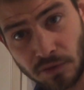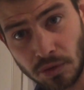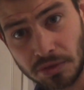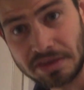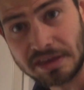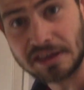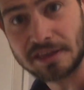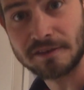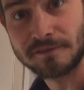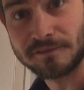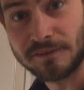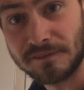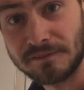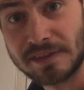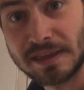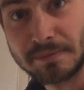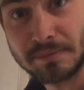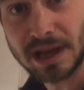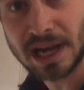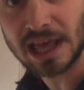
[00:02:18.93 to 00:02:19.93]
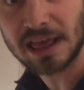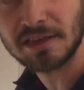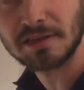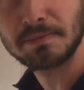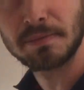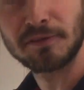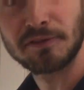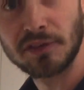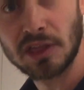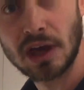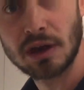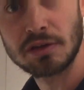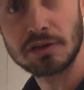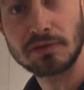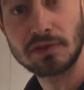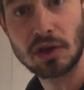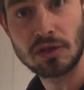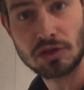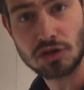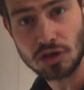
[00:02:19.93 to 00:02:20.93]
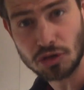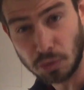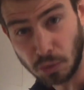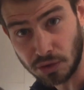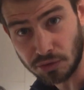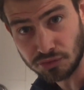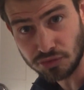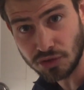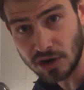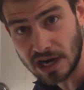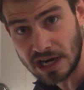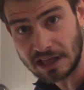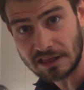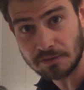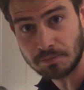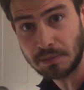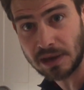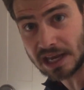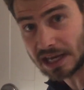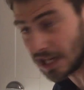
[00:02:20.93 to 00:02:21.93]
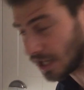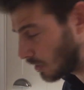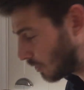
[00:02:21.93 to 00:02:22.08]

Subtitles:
40 to 50 minutes, but for those of you that just want a really speedy,